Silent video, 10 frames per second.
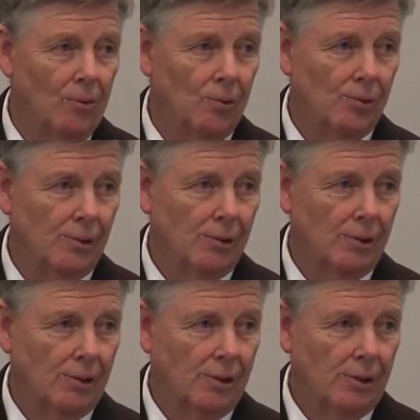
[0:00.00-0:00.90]

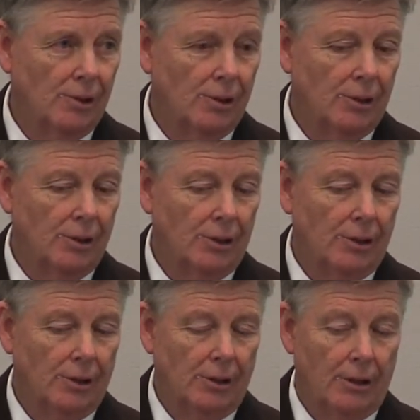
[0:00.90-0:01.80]

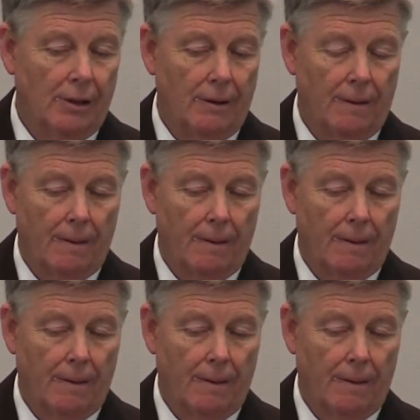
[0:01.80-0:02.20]
[no speech]